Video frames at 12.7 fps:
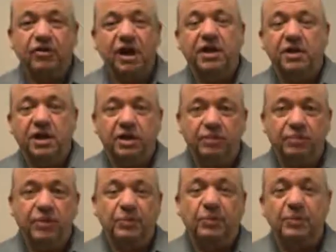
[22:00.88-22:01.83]
to
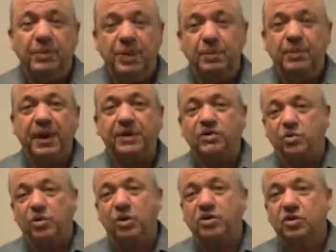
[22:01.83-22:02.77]
put people
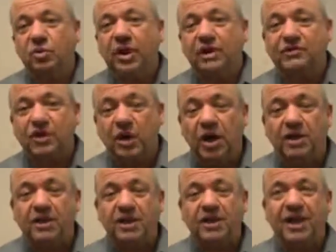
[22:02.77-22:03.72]
back to work the way
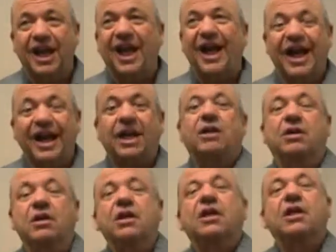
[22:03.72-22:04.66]
FDR did,
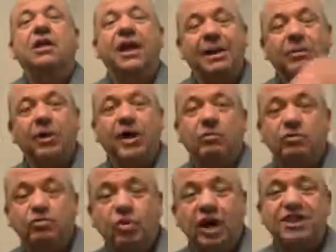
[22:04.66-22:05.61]
and
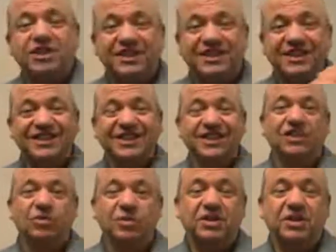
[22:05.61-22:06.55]
collaborating with Russia to
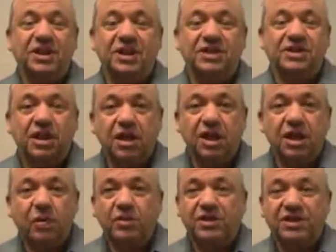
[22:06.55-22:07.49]
deal with
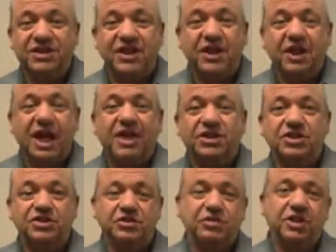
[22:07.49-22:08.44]
this
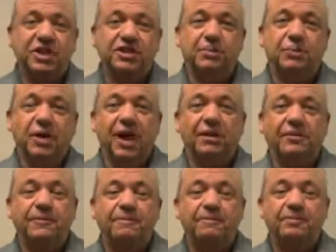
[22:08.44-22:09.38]
international strategic
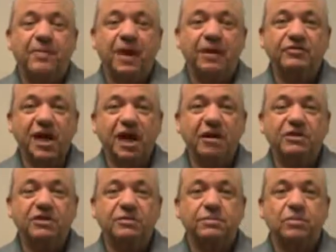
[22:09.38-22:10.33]
problem of
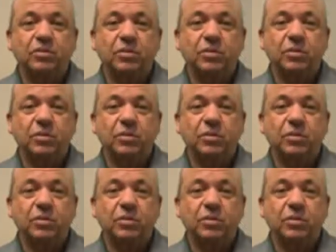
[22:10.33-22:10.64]
terrorism,